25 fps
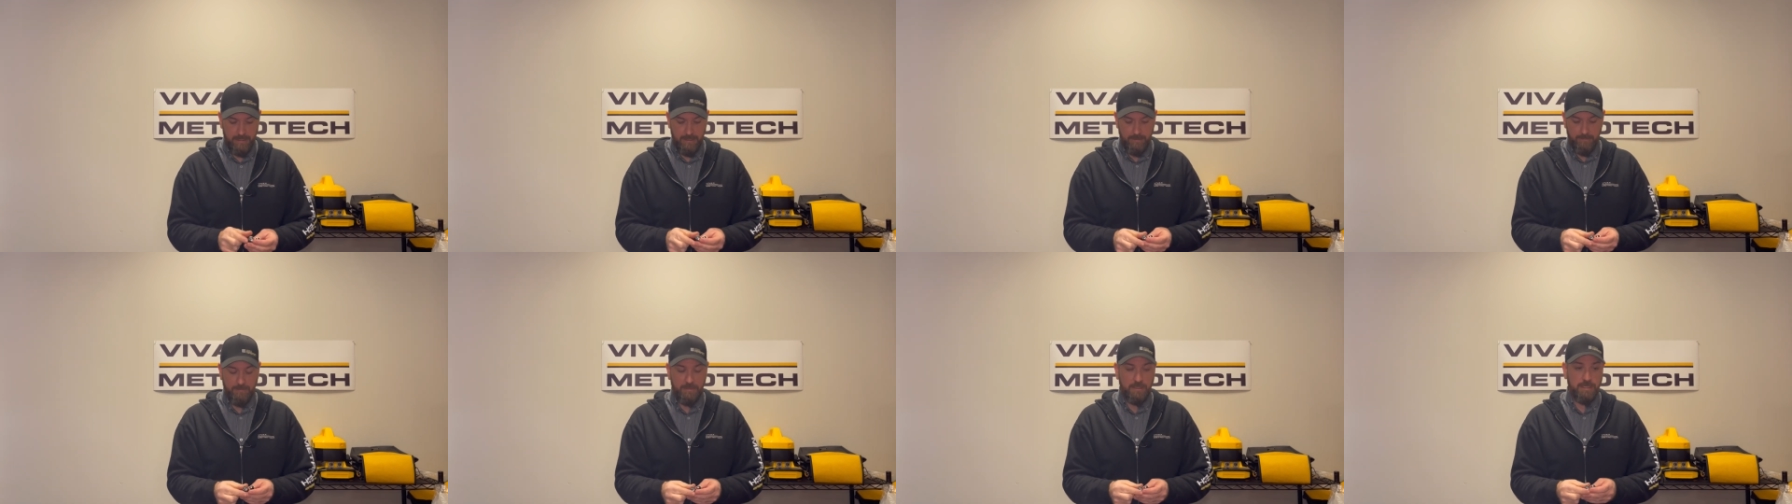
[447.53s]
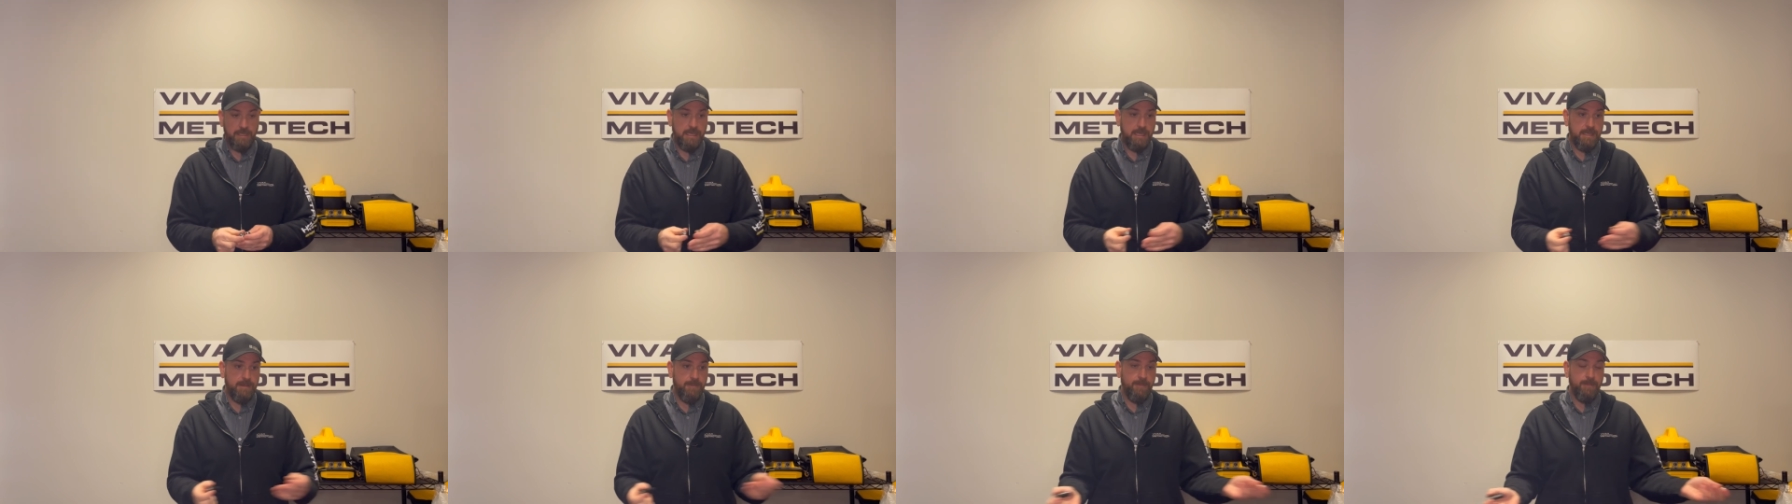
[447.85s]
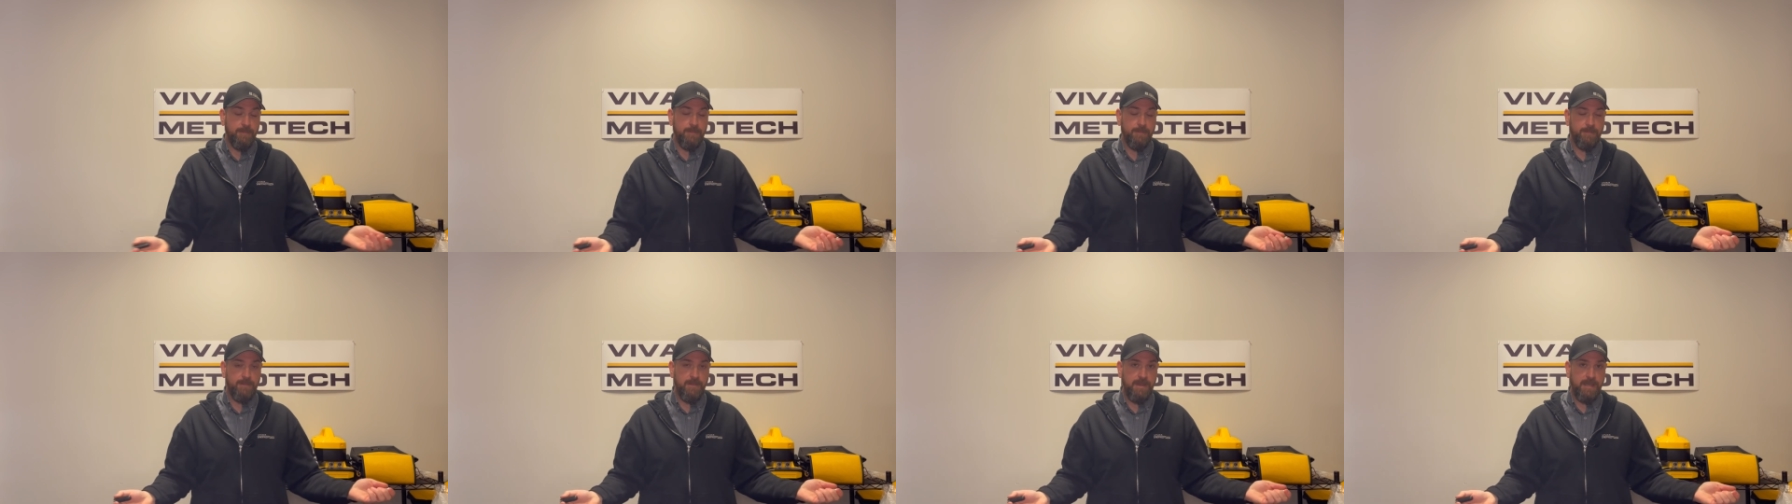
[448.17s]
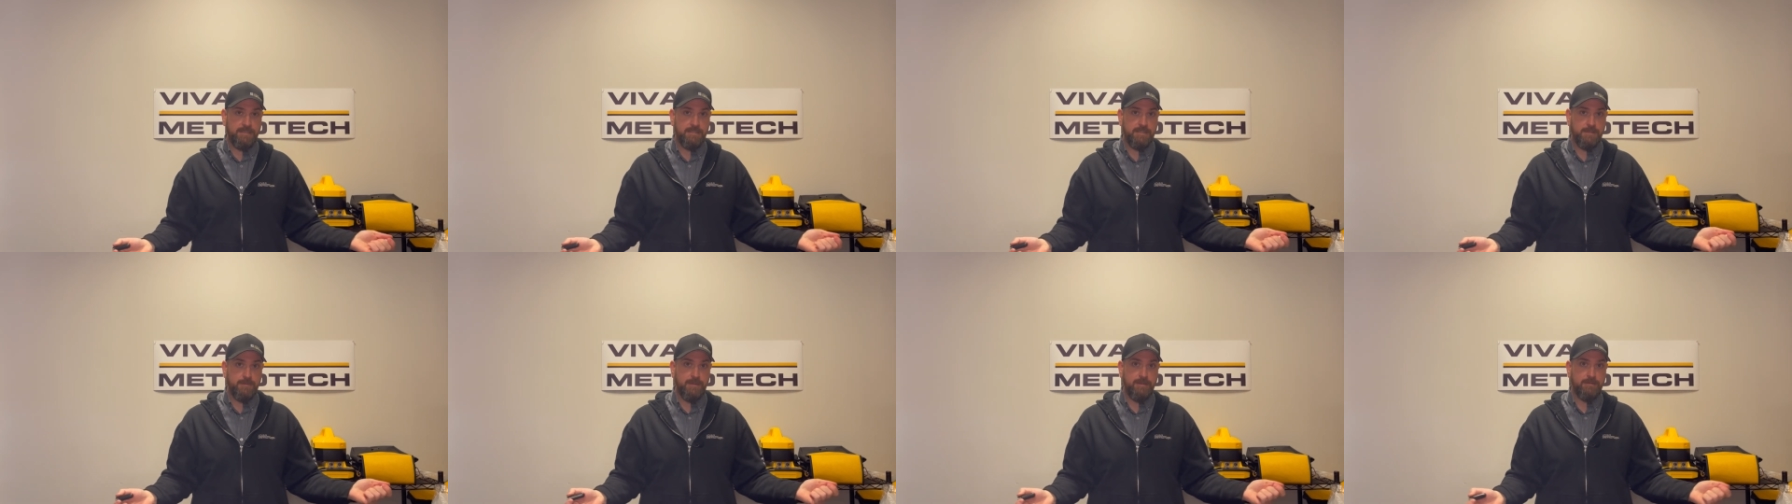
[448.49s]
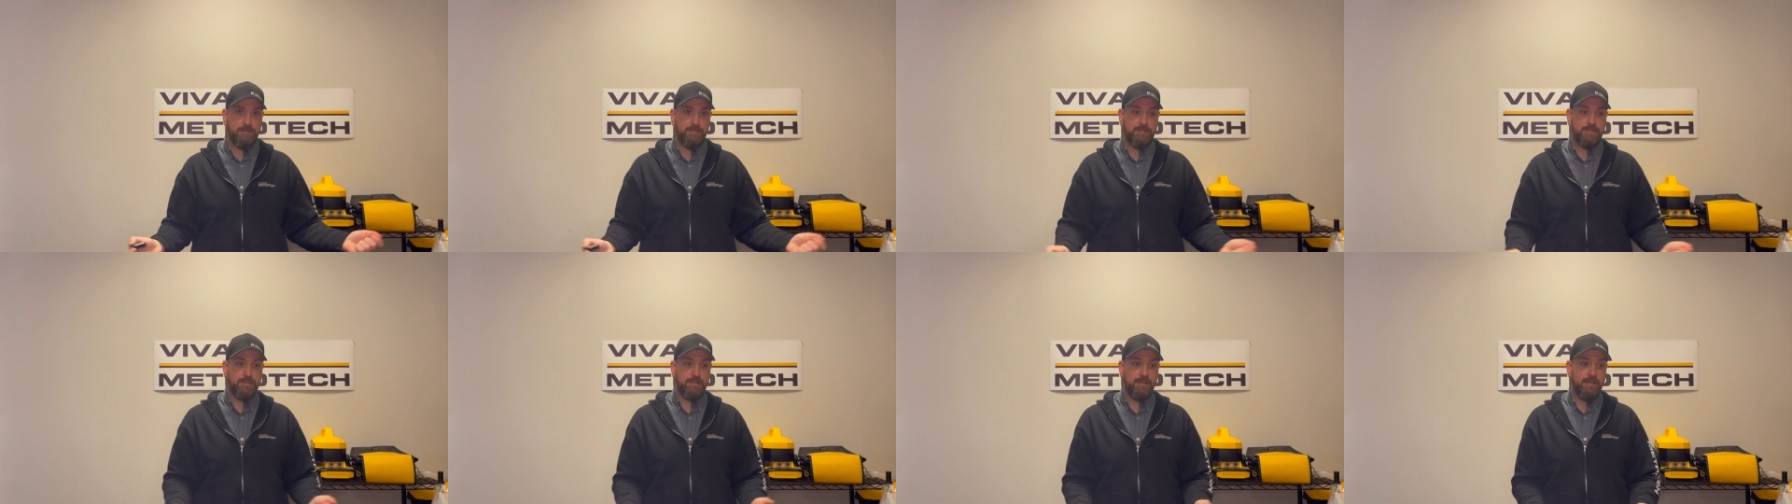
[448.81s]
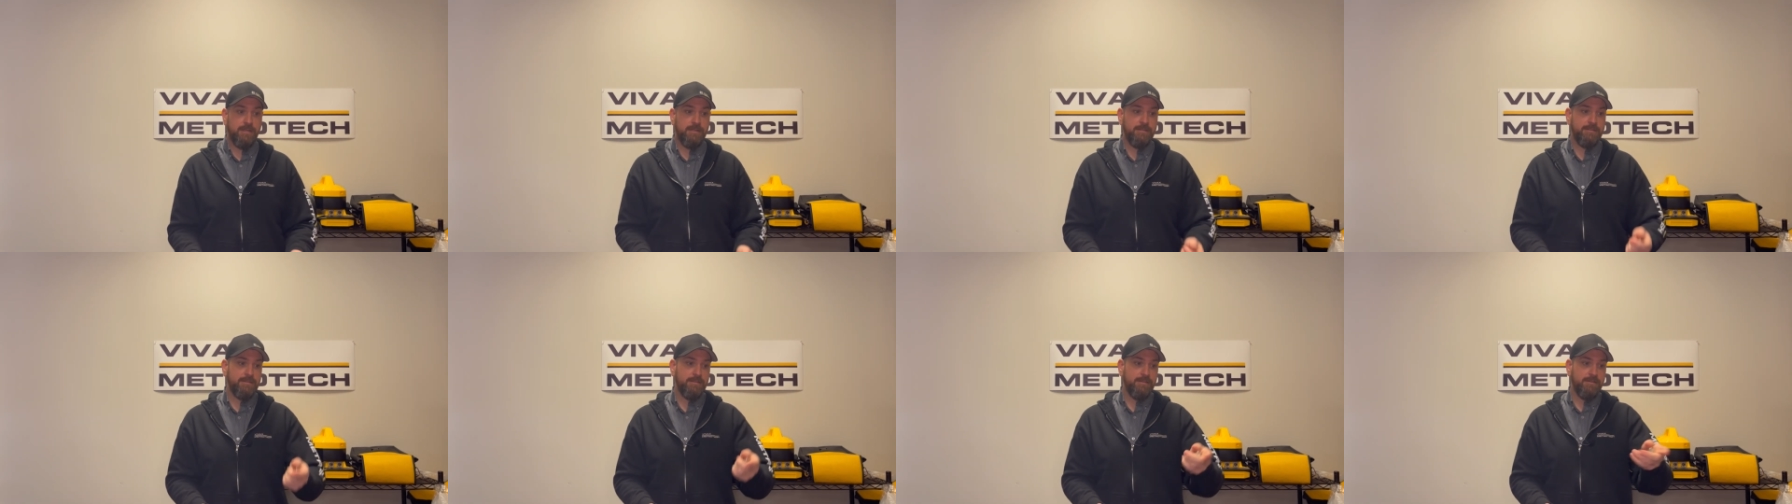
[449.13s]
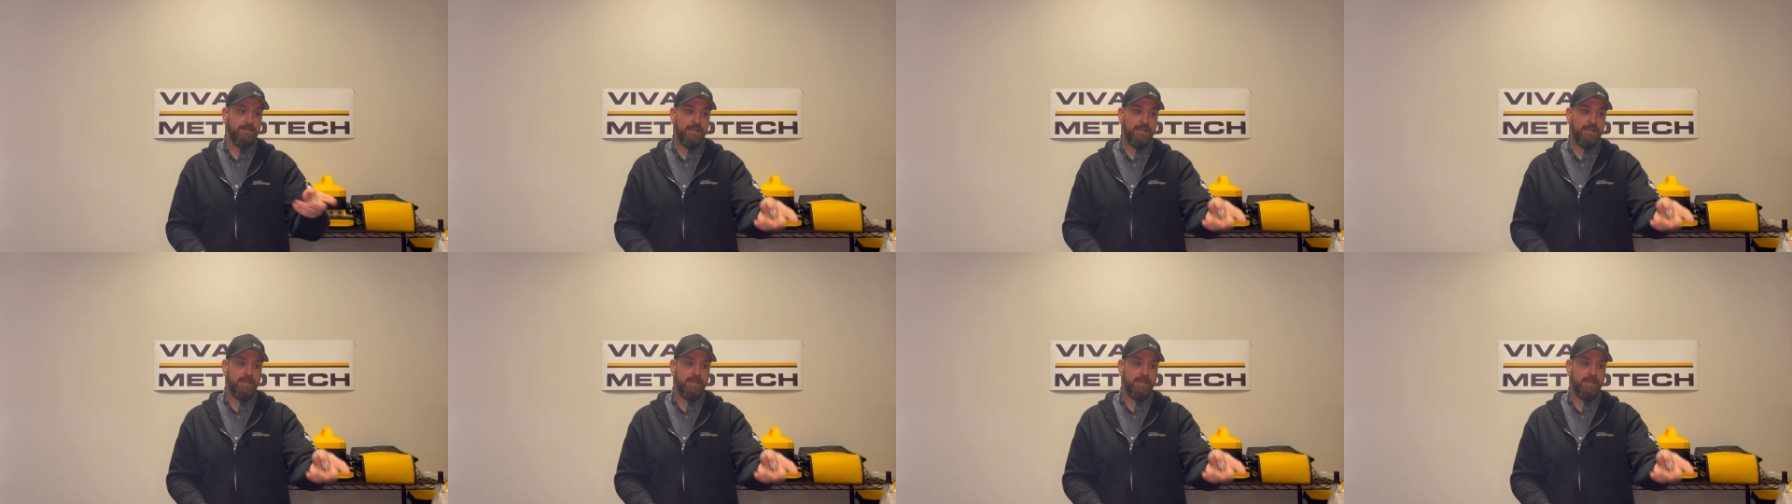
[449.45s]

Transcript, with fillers: But again, that's about sondes.